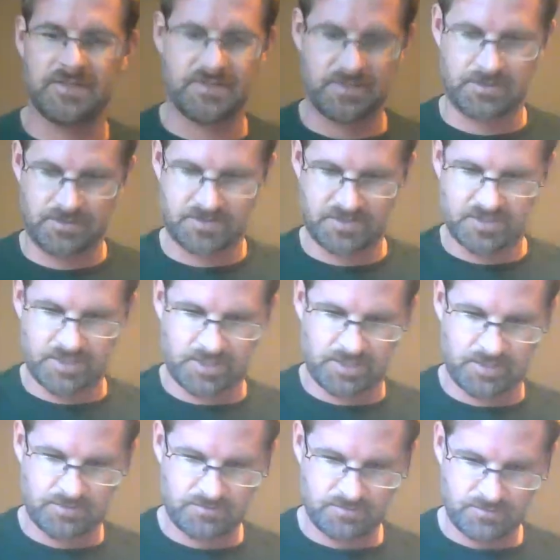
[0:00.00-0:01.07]
is
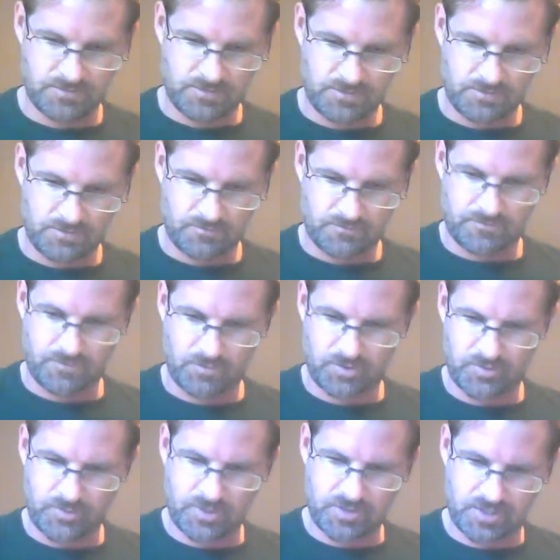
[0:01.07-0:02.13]
understanding full
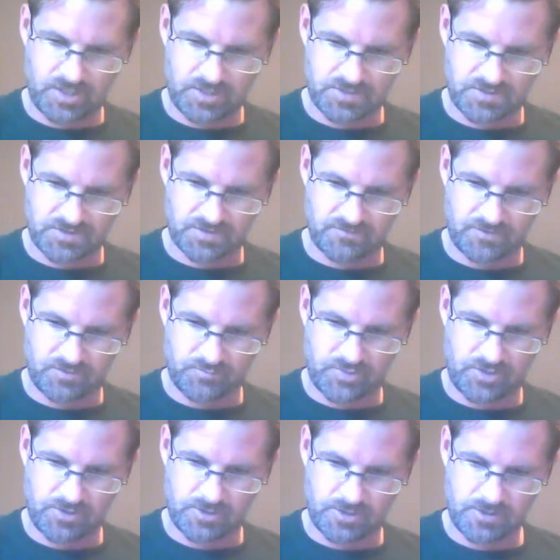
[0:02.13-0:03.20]
communications of your
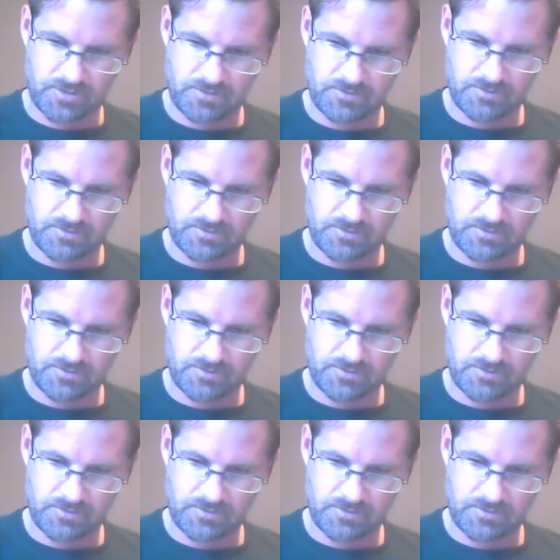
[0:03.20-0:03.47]
computer.